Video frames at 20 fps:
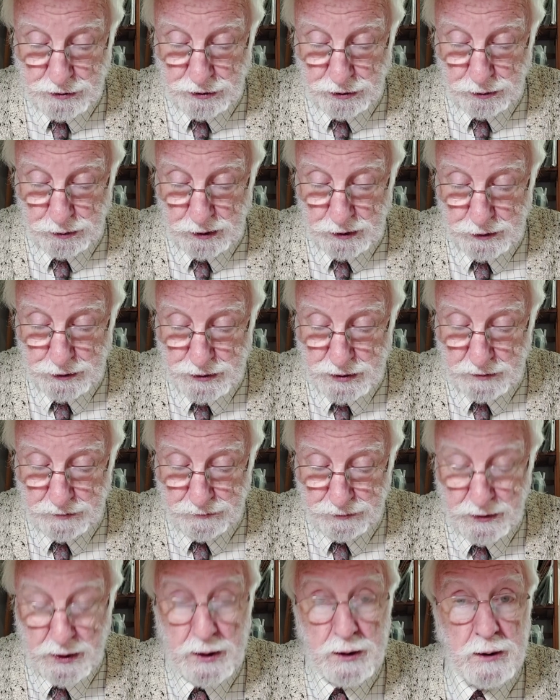
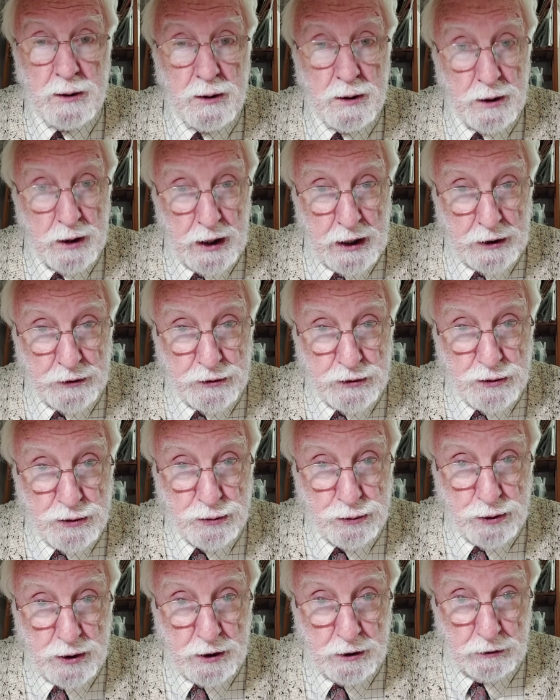Dualism and the
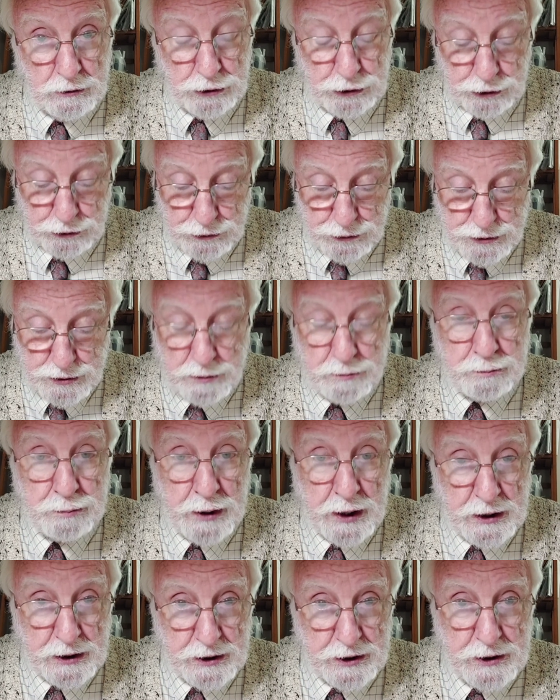Two Cultures
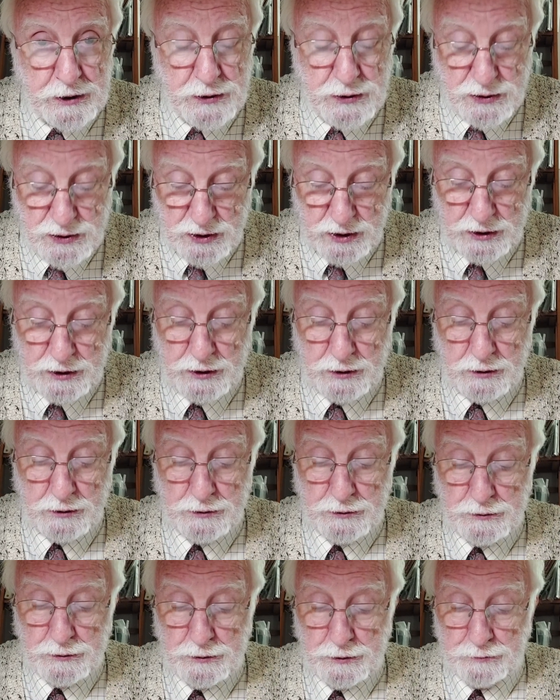by Ed
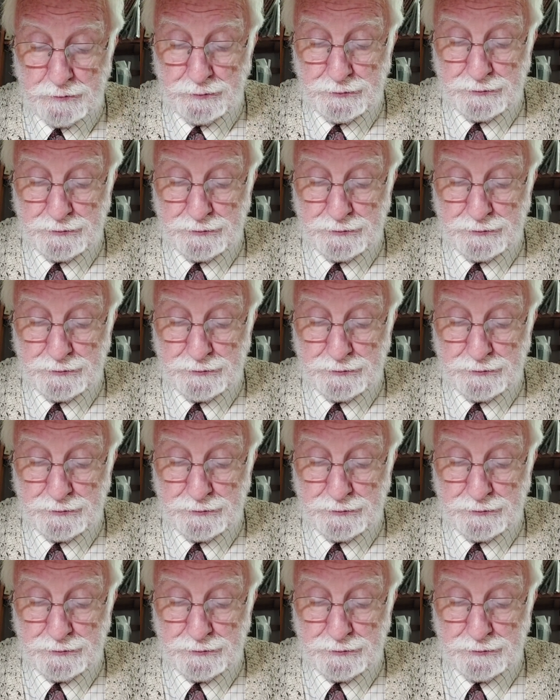Slingerland.